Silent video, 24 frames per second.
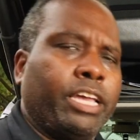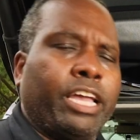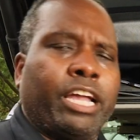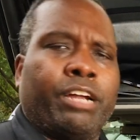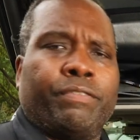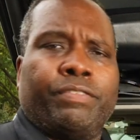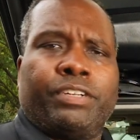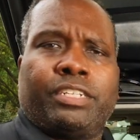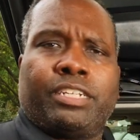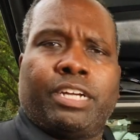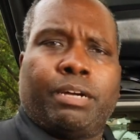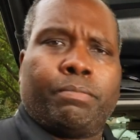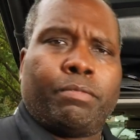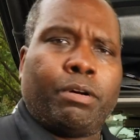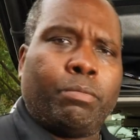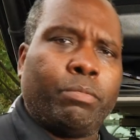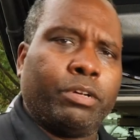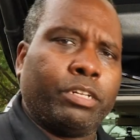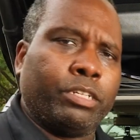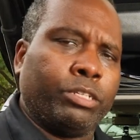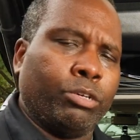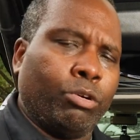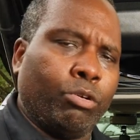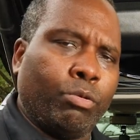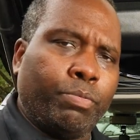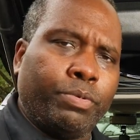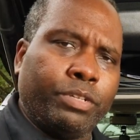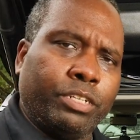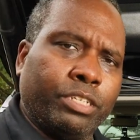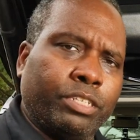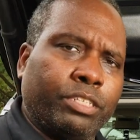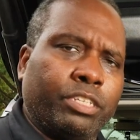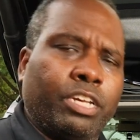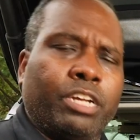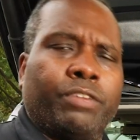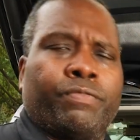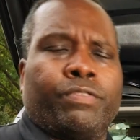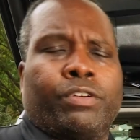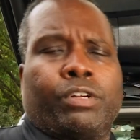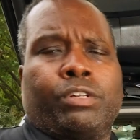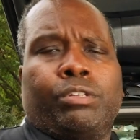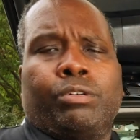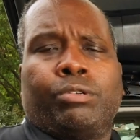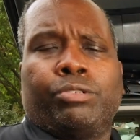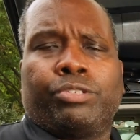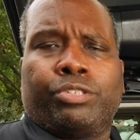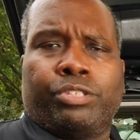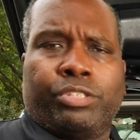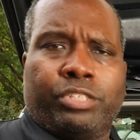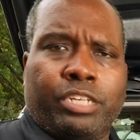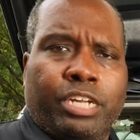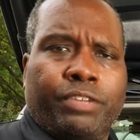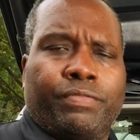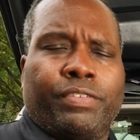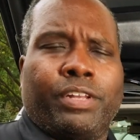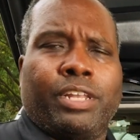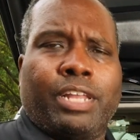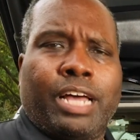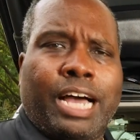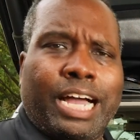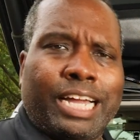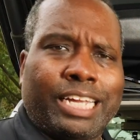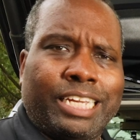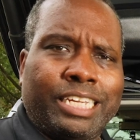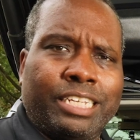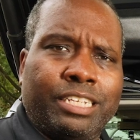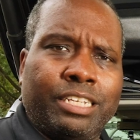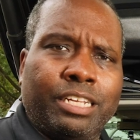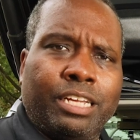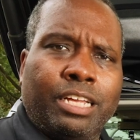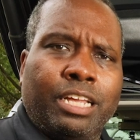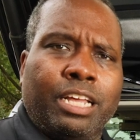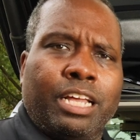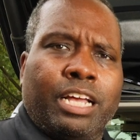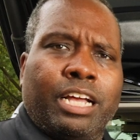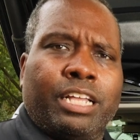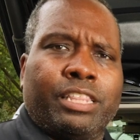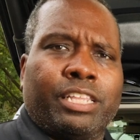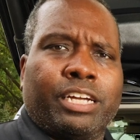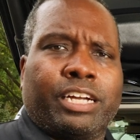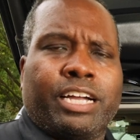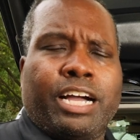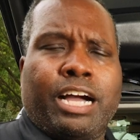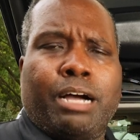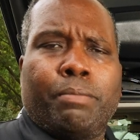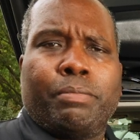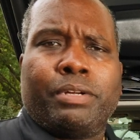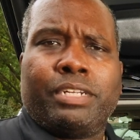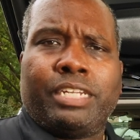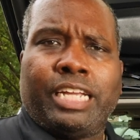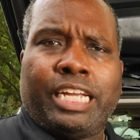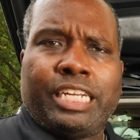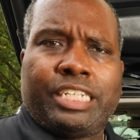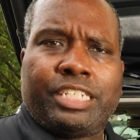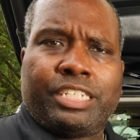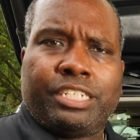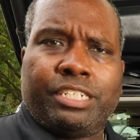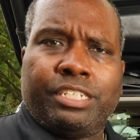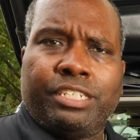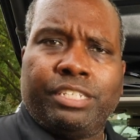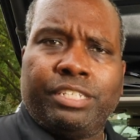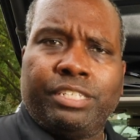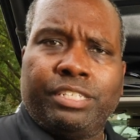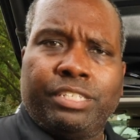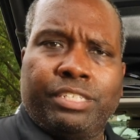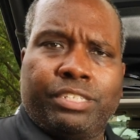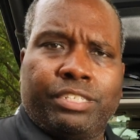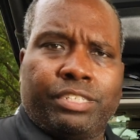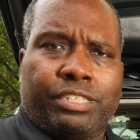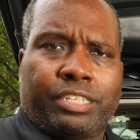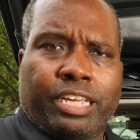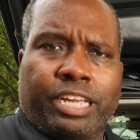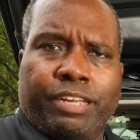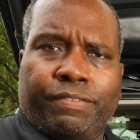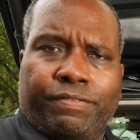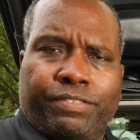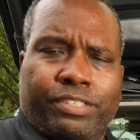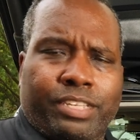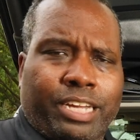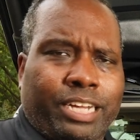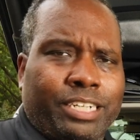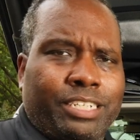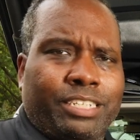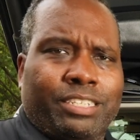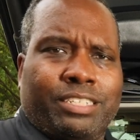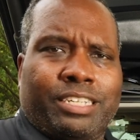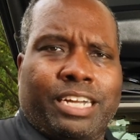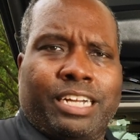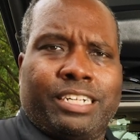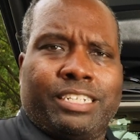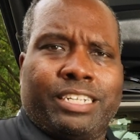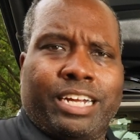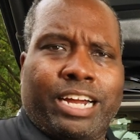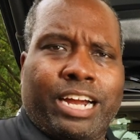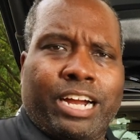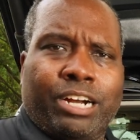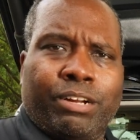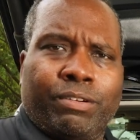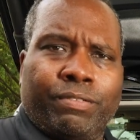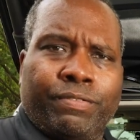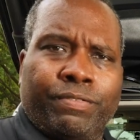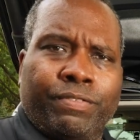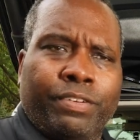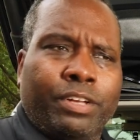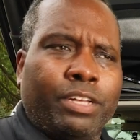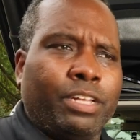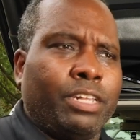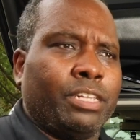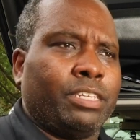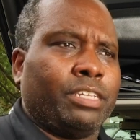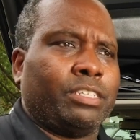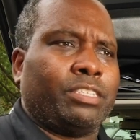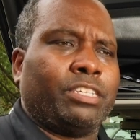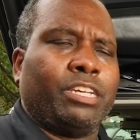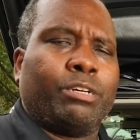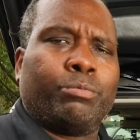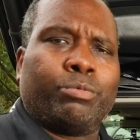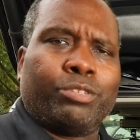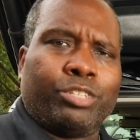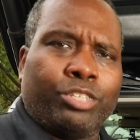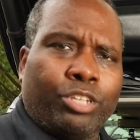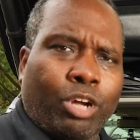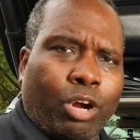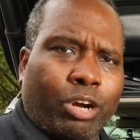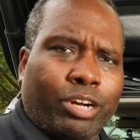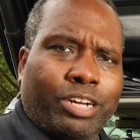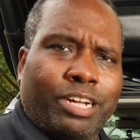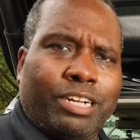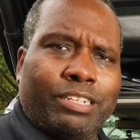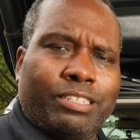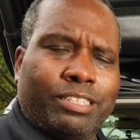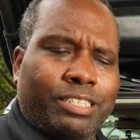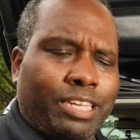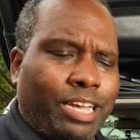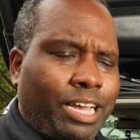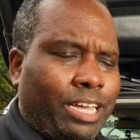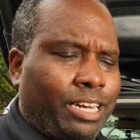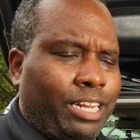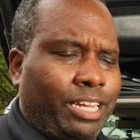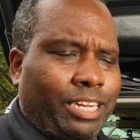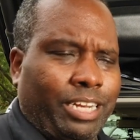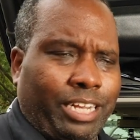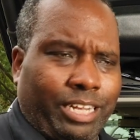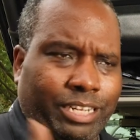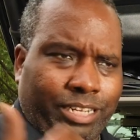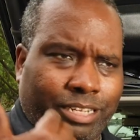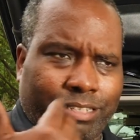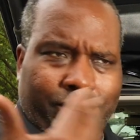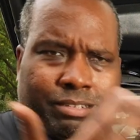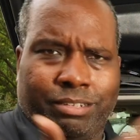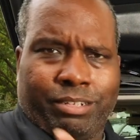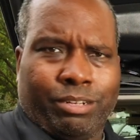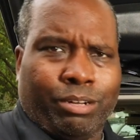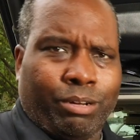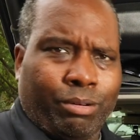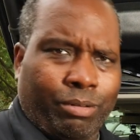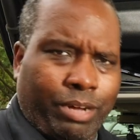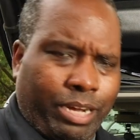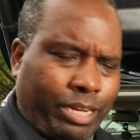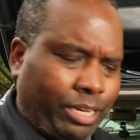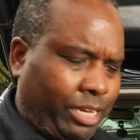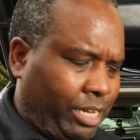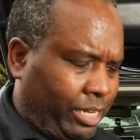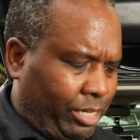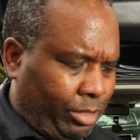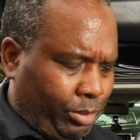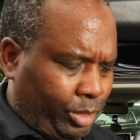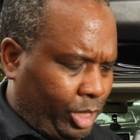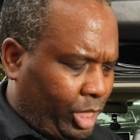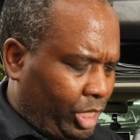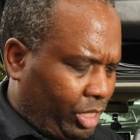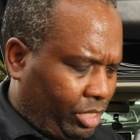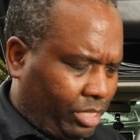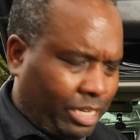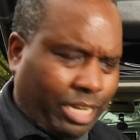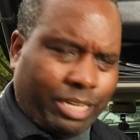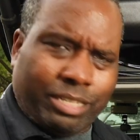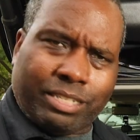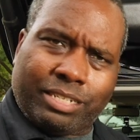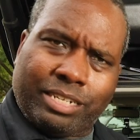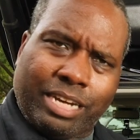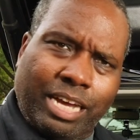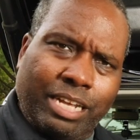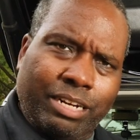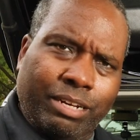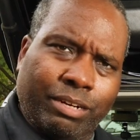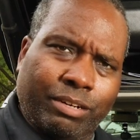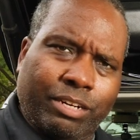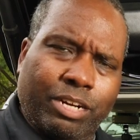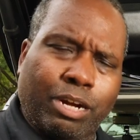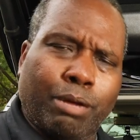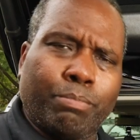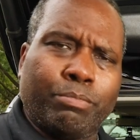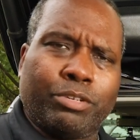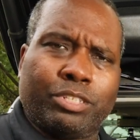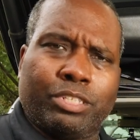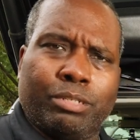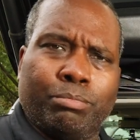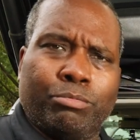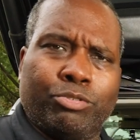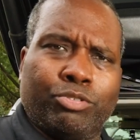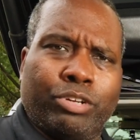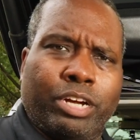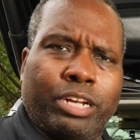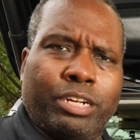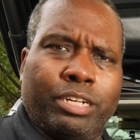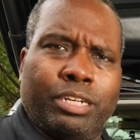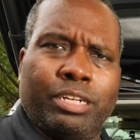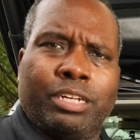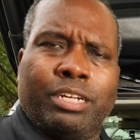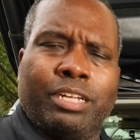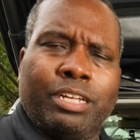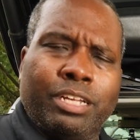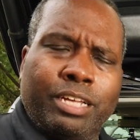every time I wanted to open the safe or close the safe and lock it. The combination safes, I just got tired of, let's say it was dark outside, it just got kind of cumbersome trying to